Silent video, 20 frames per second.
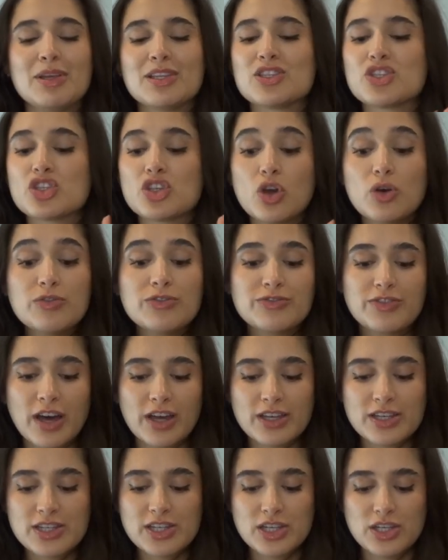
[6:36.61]
It's so
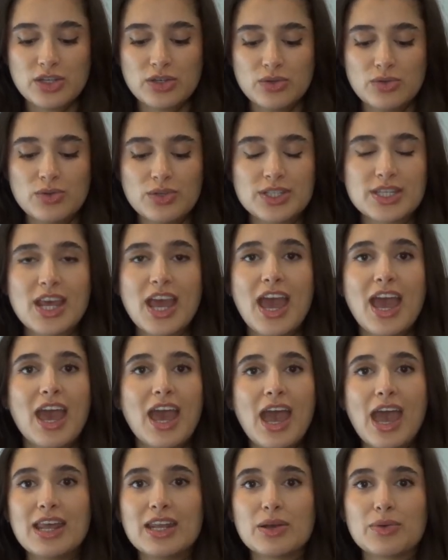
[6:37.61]
fun to use,
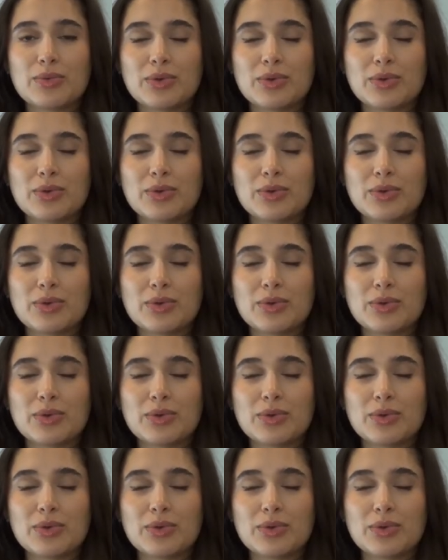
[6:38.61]
and it